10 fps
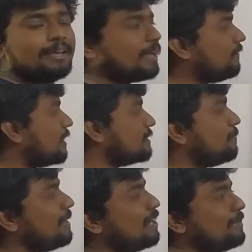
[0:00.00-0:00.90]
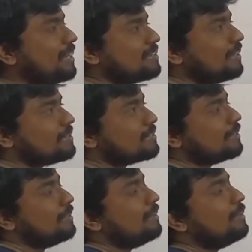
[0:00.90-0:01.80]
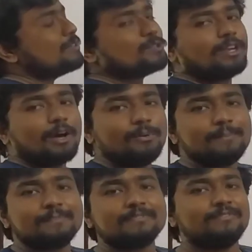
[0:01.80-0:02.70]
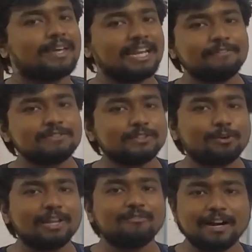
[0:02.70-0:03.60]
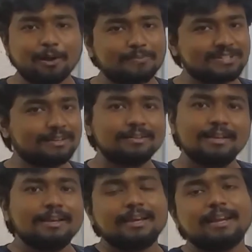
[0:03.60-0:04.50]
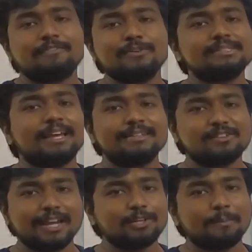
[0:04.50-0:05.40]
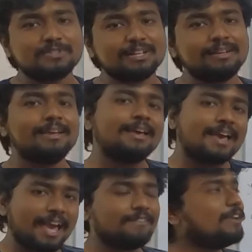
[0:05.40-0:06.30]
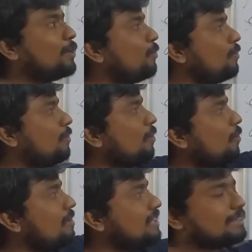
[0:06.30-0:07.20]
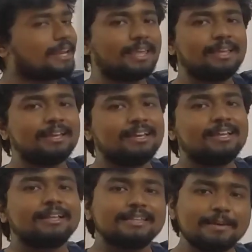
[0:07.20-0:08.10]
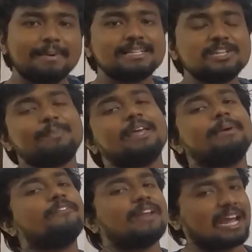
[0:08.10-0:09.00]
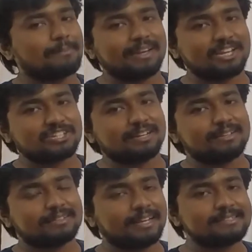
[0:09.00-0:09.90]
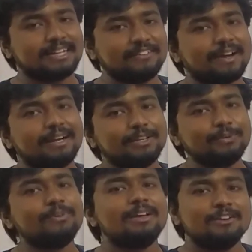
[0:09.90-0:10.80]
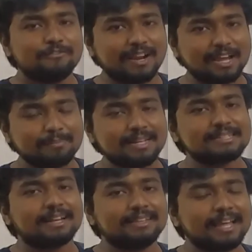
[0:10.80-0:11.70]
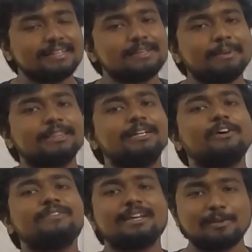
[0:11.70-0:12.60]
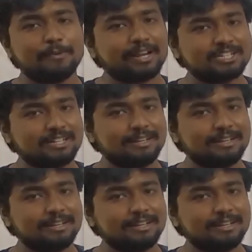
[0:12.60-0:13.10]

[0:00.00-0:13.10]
and we are simply eliminating it. So now we are left with only one option, and of course that is the right option. And we know all the 3, they multiply by fragmentation. That is, they divide into fragments, and that is the method of their reproduction.